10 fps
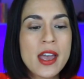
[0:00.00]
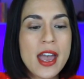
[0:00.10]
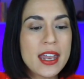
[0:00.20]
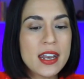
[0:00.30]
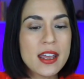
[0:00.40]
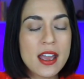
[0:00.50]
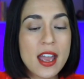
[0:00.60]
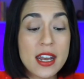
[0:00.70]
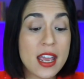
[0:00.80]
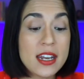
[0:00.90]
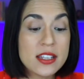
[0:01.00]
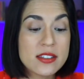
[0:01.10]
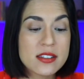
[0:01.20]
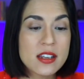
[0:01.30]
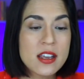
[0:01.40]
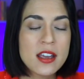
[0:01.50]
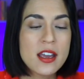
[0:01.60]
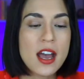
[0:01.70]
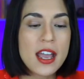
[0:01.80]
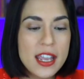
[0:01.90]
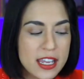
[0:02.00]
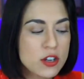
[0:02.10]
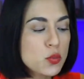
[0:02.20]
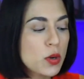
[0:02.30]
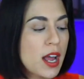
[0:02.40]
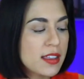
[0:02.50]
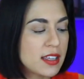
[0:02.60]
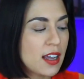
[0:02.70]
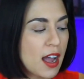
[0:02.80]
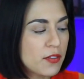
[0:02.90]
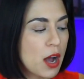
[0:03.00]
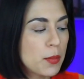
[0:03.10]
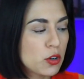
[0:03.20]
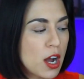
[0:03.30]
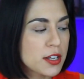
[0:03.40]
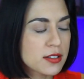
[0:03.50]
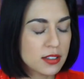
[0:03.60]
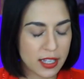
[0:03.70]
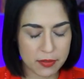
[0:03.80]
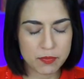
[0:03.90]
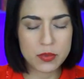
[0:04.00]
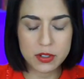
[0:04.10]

And and and it's here's what I think I've come across like